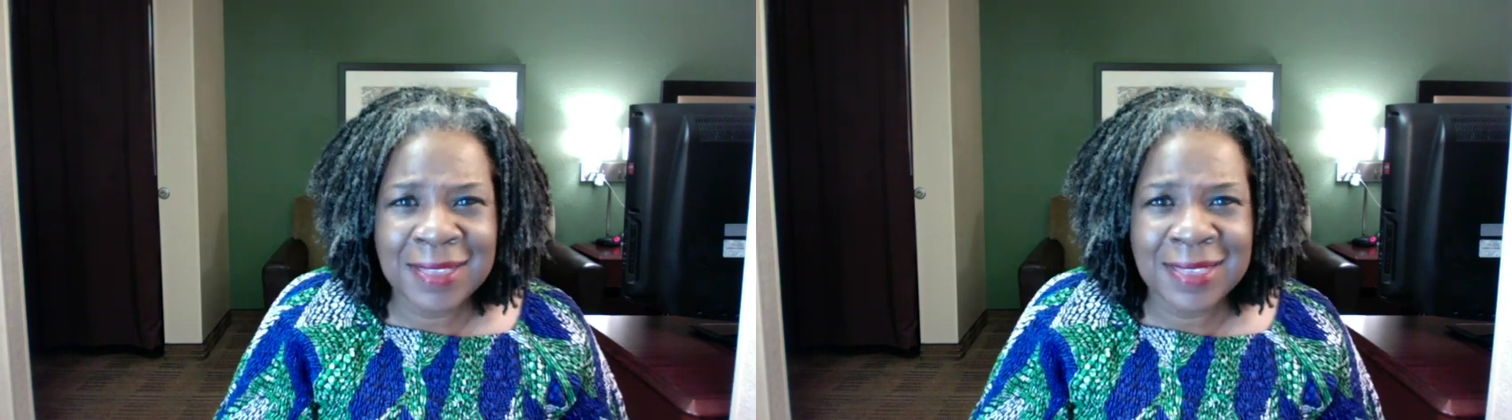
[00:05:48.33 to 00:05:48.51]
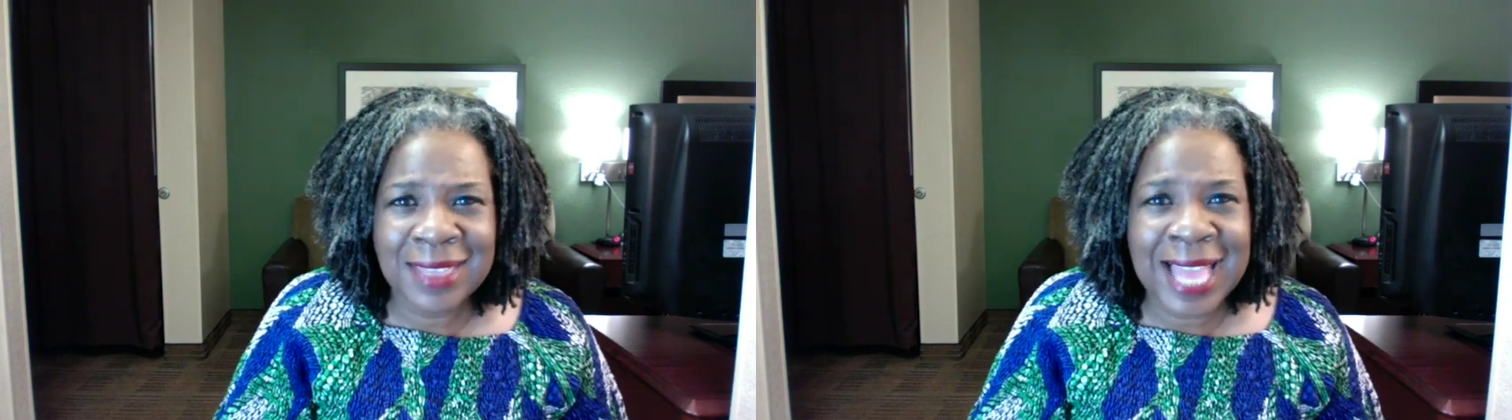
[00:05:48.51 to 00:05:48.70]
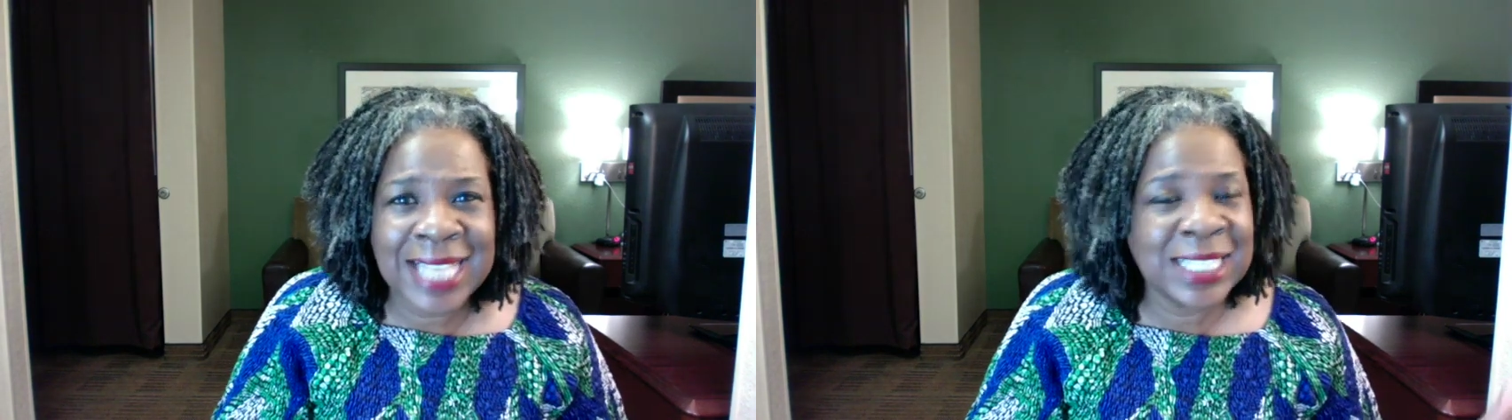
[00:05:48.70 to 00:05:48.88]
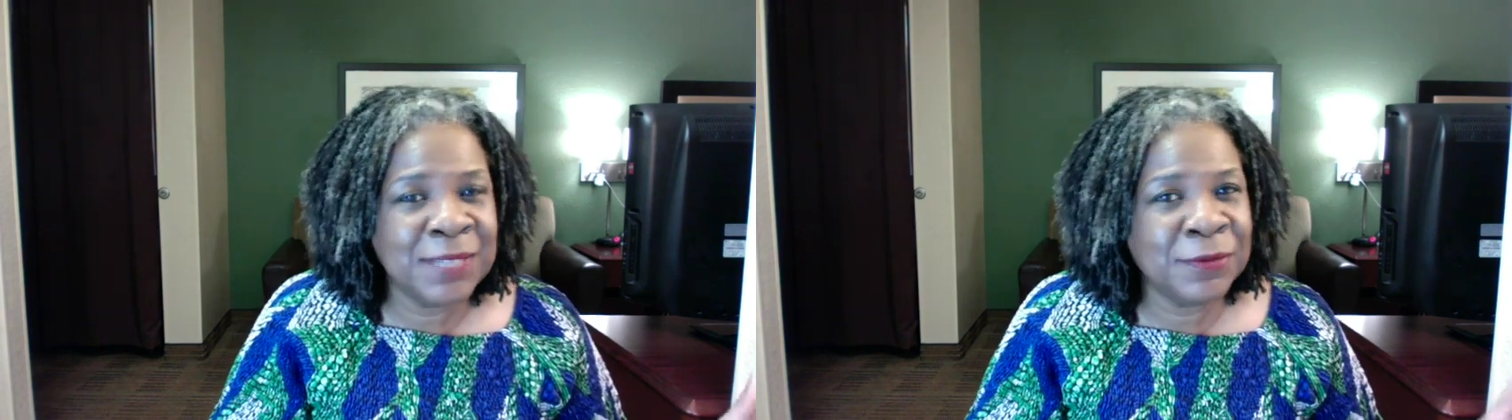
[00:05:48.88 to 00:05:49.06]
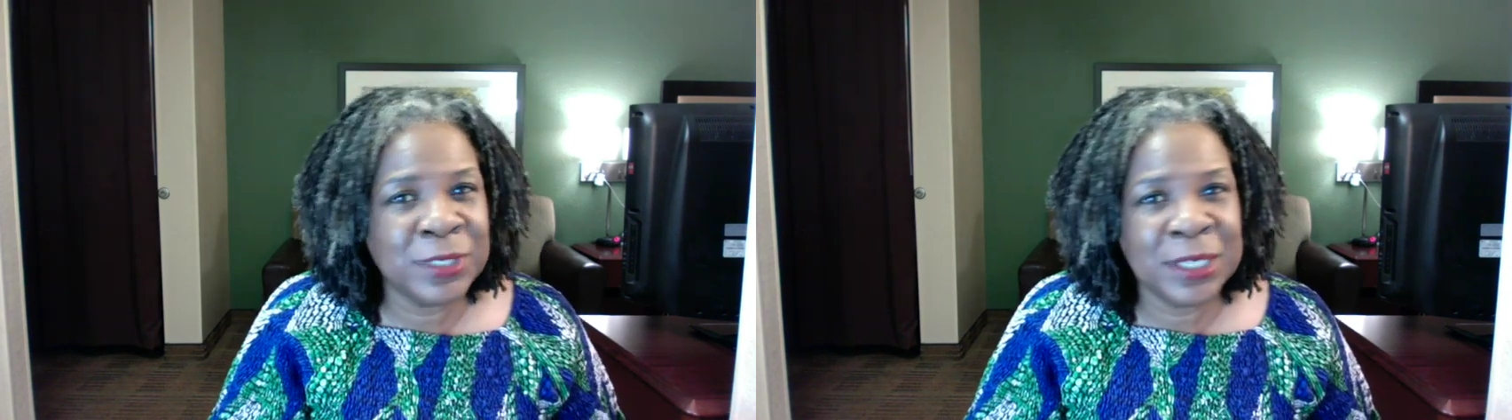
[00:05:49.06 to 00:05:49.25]
asking for
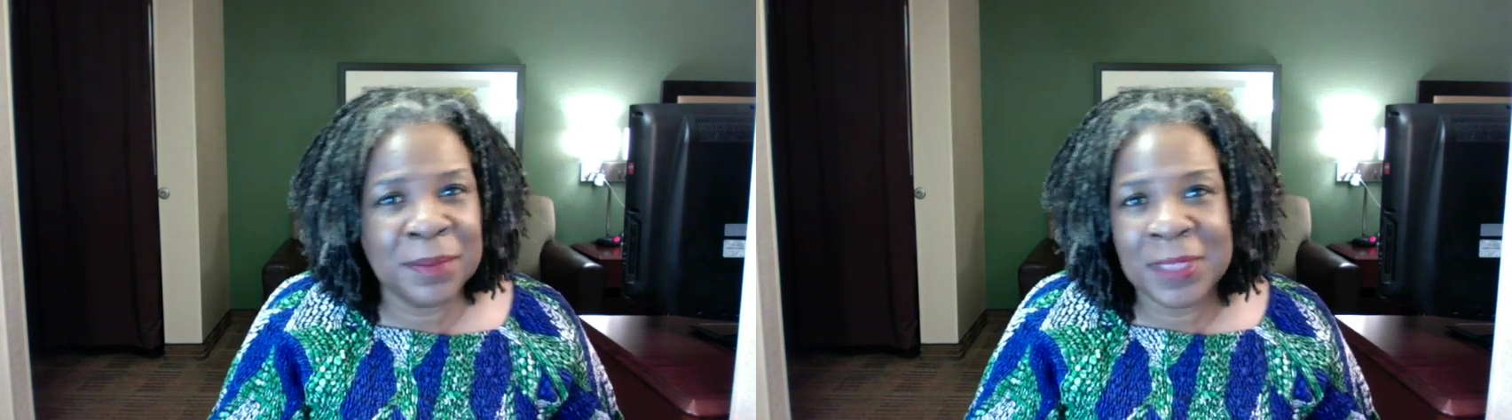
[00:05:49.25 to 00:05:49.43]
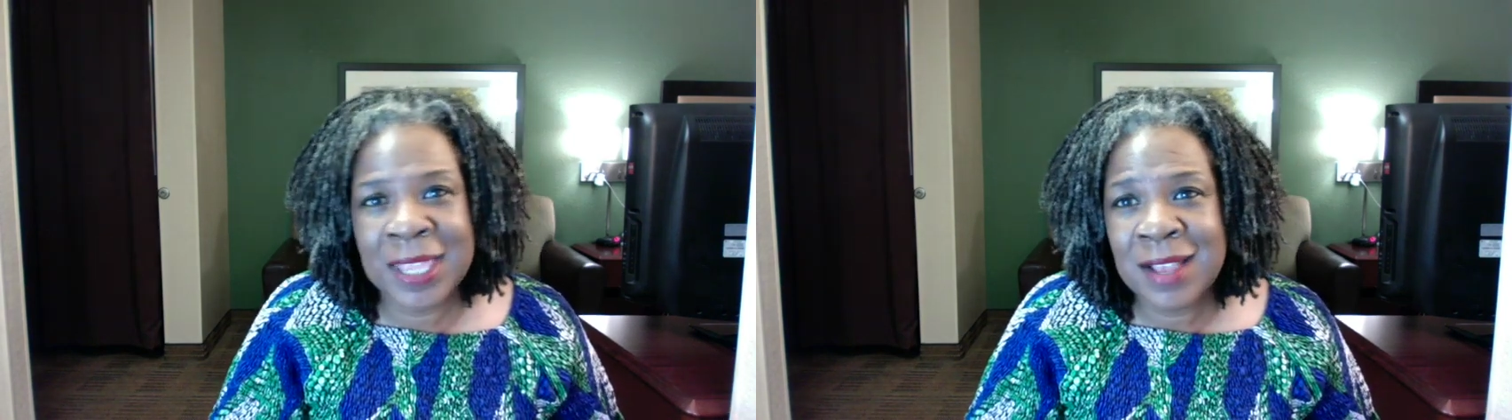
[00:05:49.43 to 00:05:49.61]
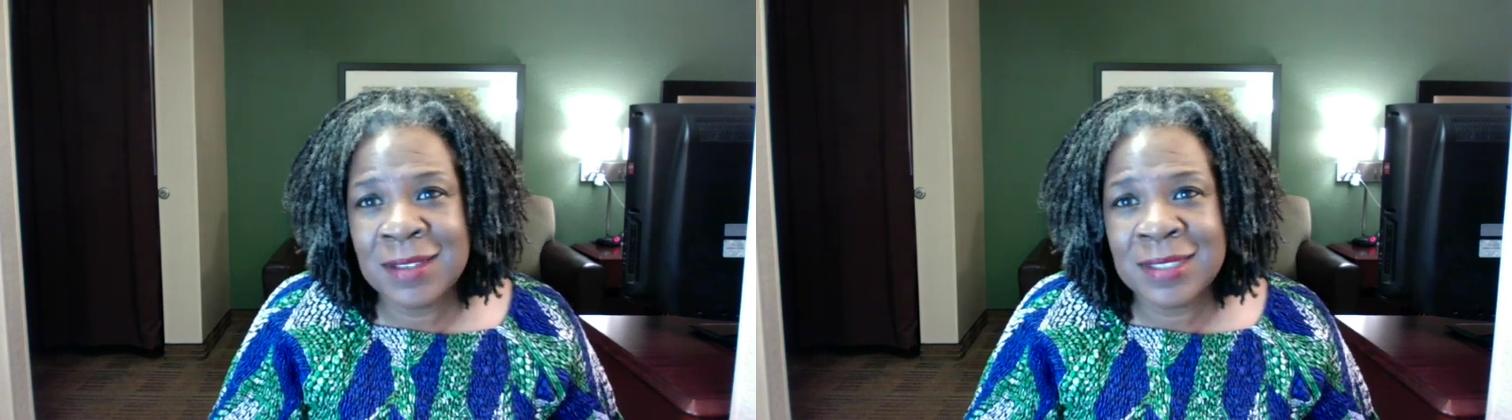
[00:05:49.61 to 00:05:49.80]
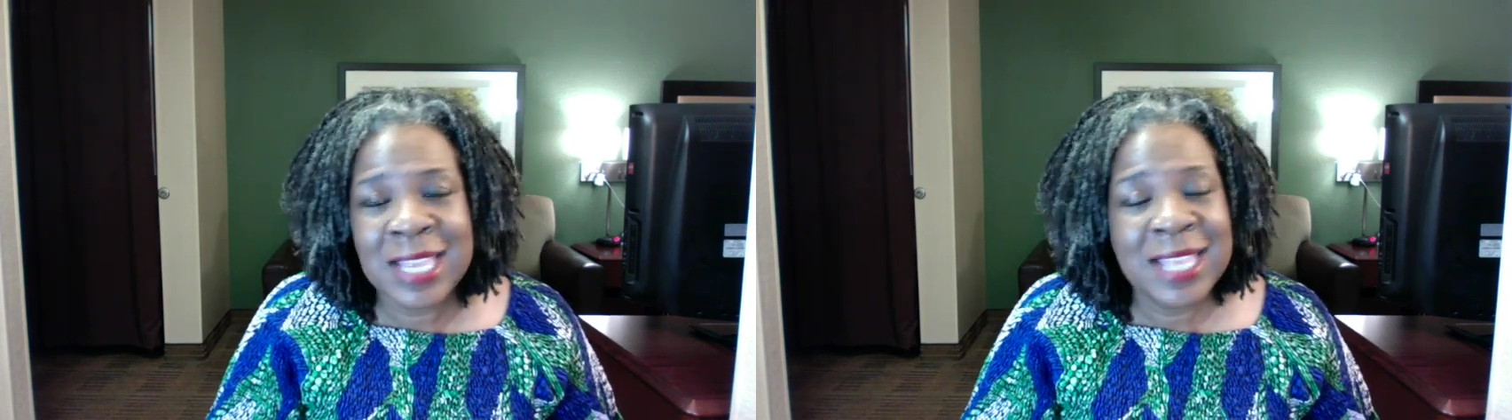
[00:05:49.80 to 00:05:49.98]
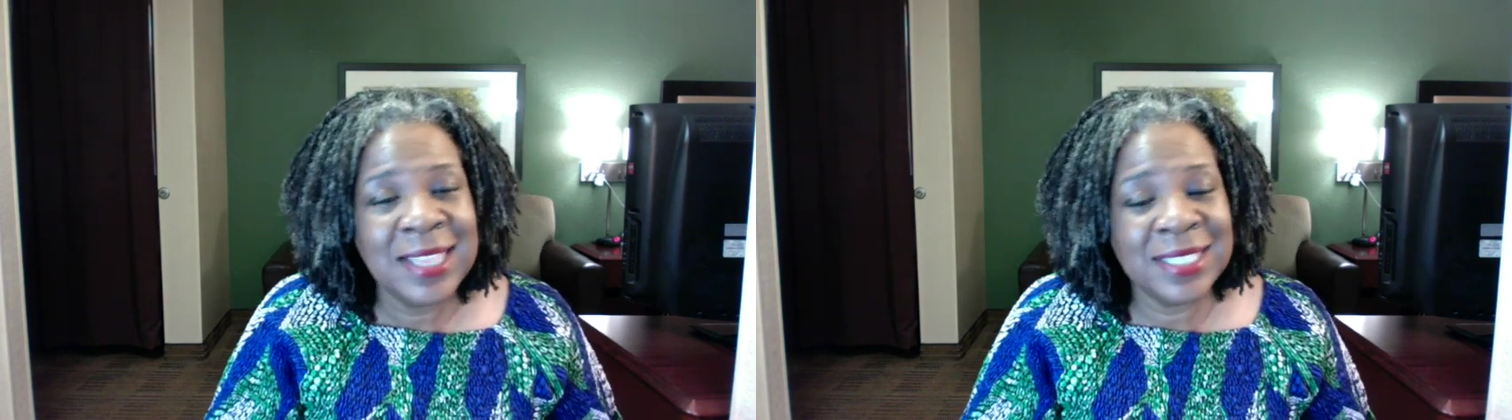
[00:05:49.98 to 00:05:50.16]
something else
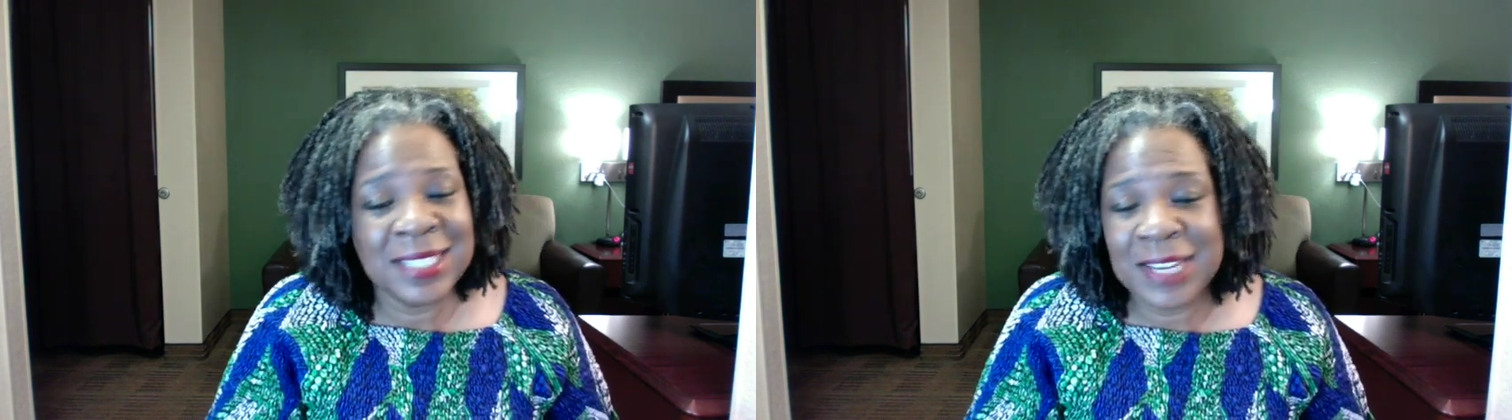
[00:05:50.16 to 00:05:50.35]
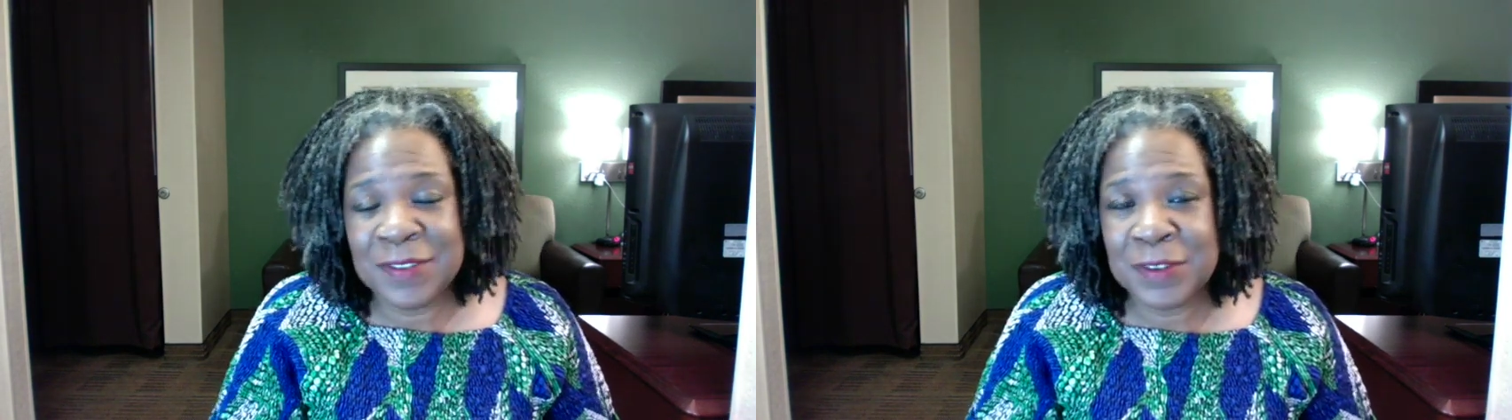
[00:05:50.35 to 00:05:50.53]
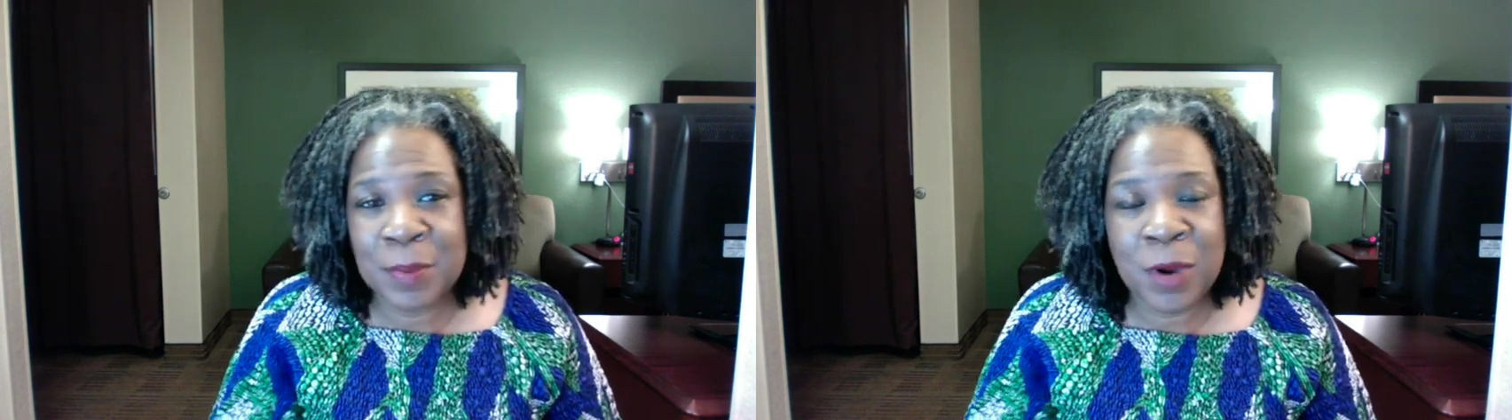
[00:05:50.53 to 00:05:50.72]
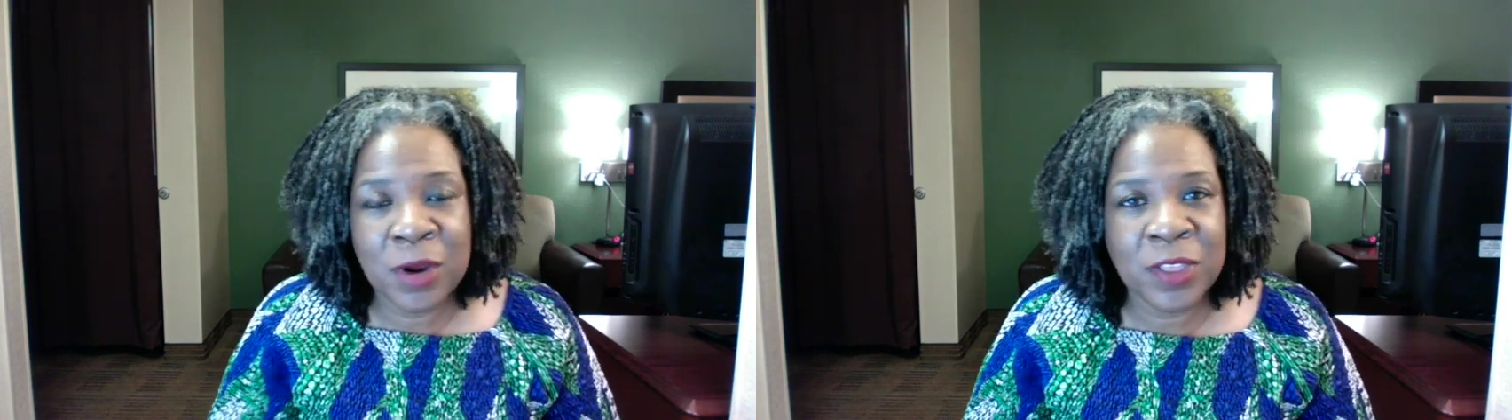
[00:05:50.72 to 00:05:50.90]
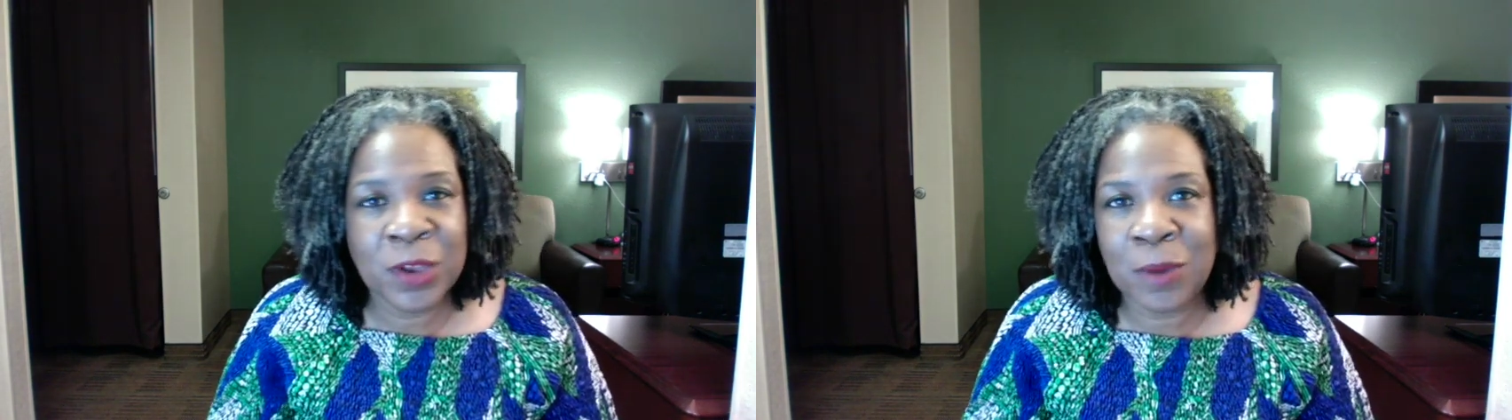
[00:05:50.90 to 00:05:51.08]
that's not even a part of
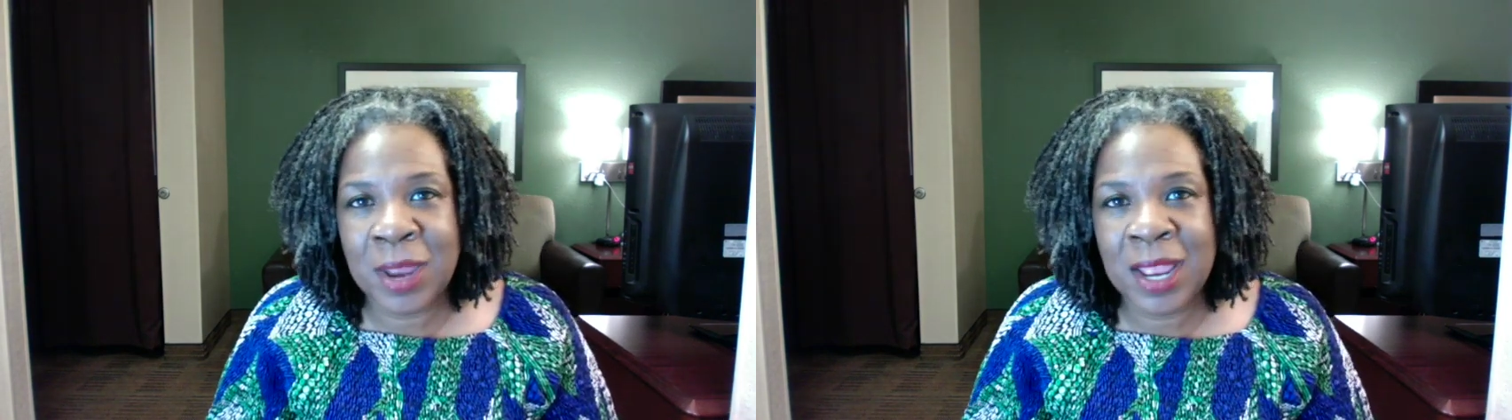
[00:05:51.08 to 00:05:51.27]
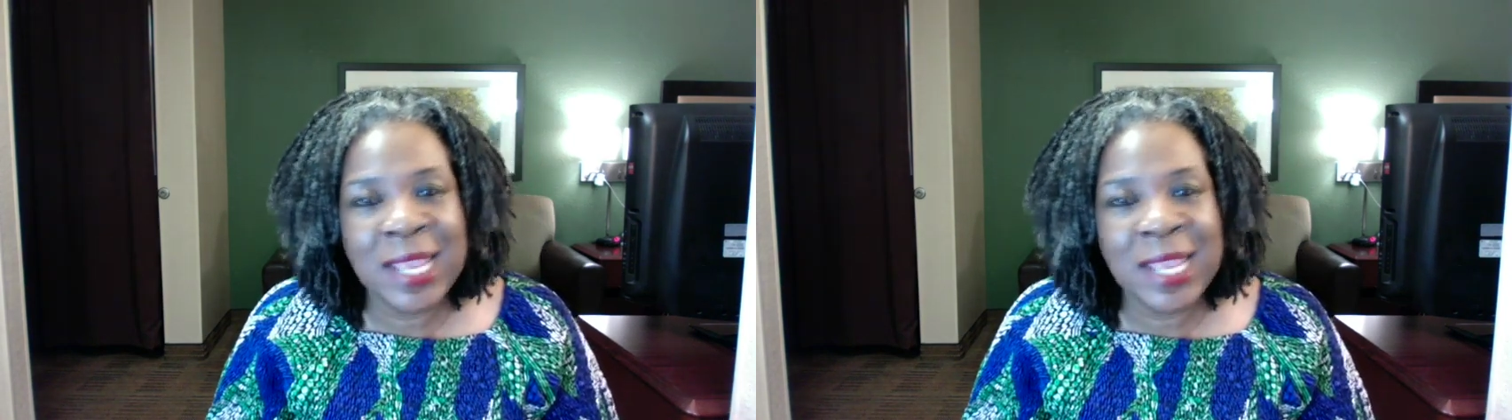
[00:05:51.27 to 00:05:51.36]
the grant,